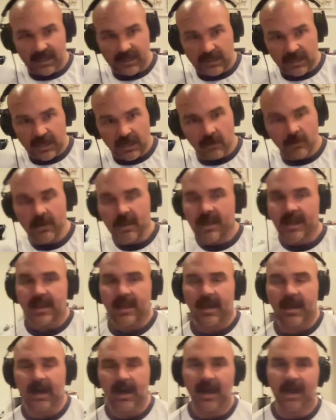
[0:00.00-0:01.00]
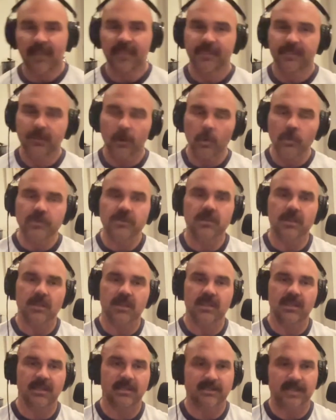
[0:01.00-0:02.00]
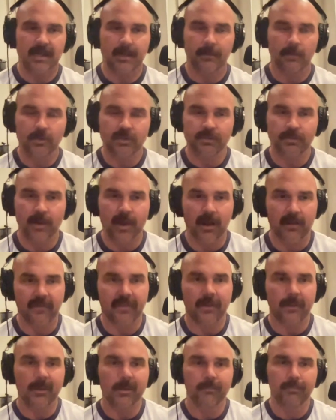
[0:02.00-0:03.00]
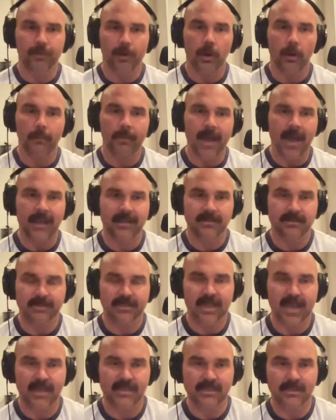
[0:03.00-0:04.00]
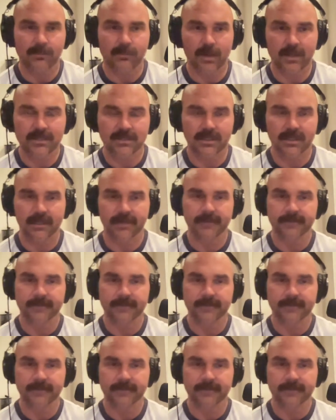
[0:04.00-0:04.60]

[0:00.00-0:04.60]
you know. Those are the things that I'm most proud of that we brought back to tag team wrestling.